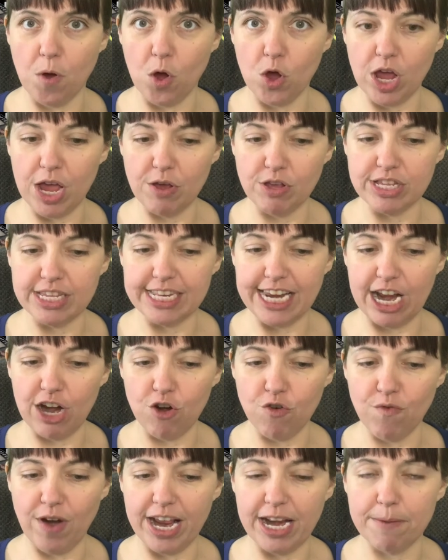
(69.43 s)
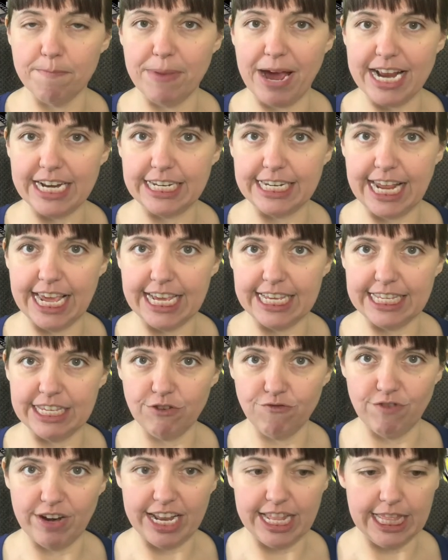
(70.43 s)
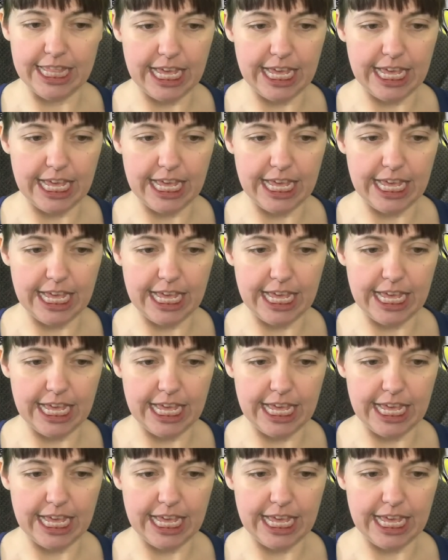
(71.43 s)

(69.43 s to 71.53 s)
It's narrated by Daisy Ridley.